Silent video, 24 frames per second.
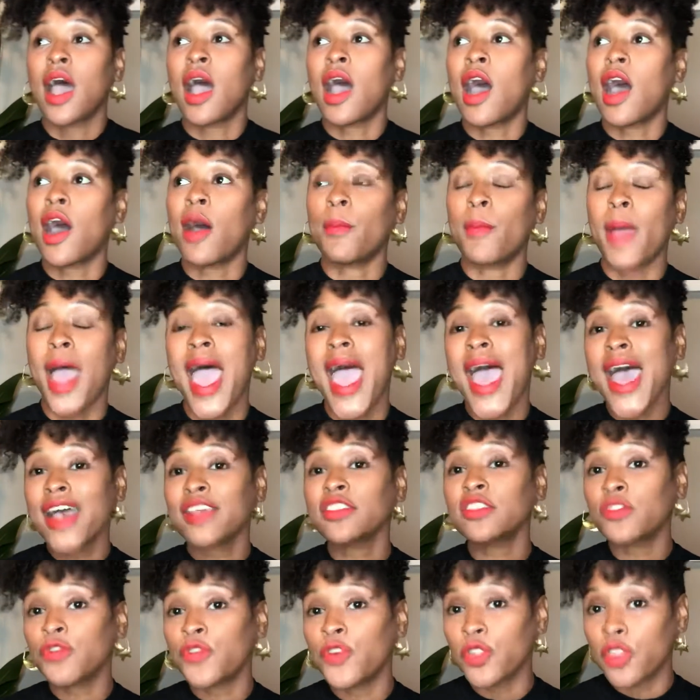
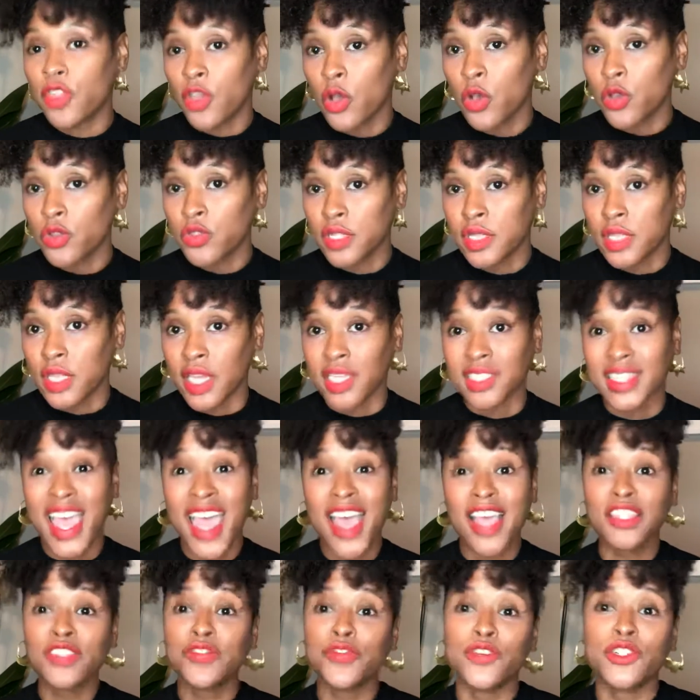Ask for those things.
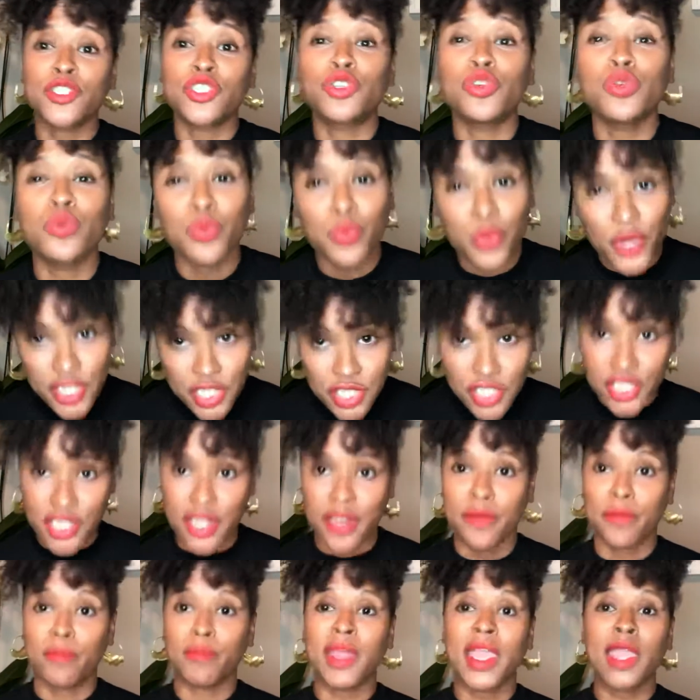Ask for
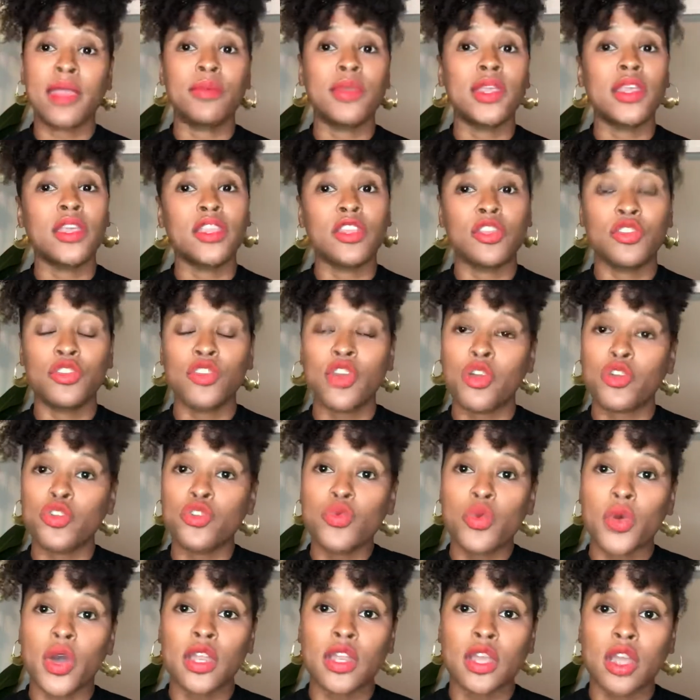tuition. Maybe,
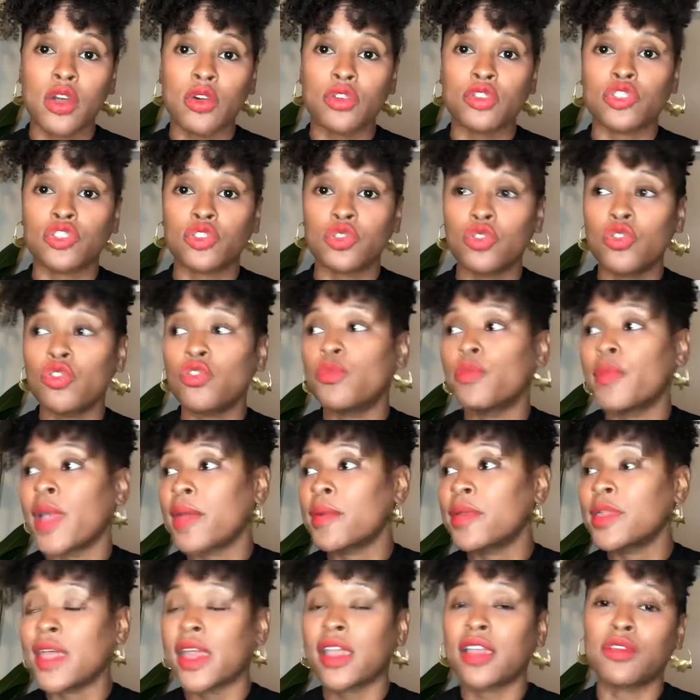you want to go to school.
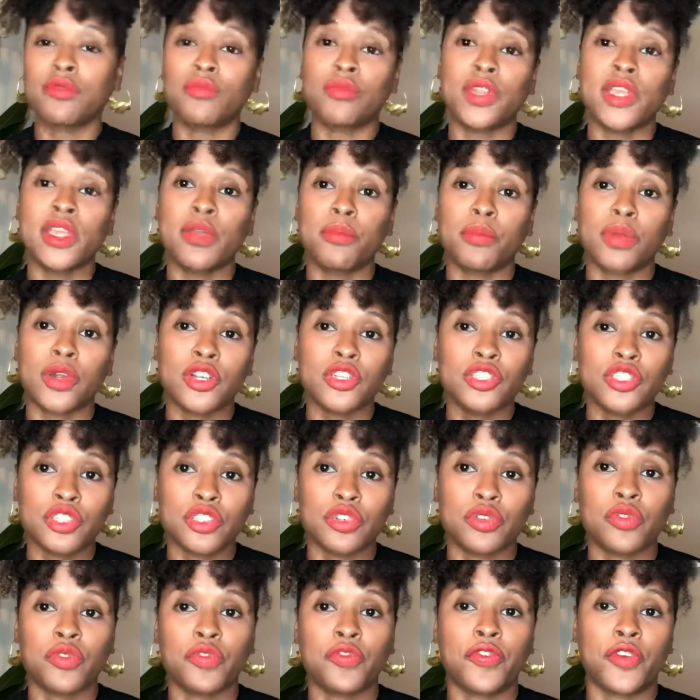Maybe they can reimburse
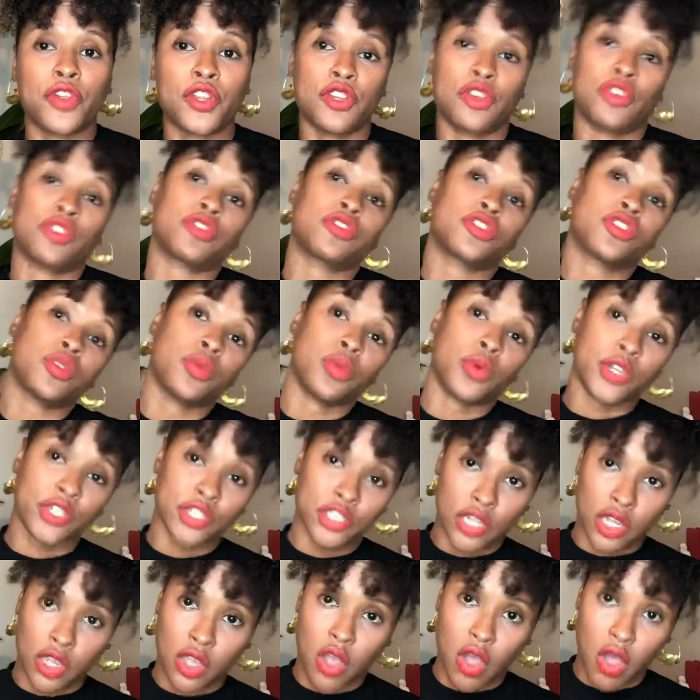you for your
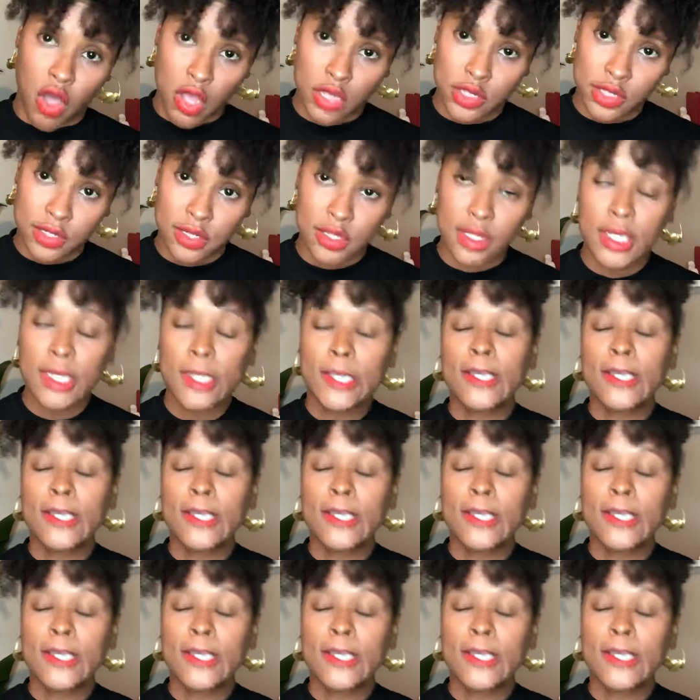tuition costs.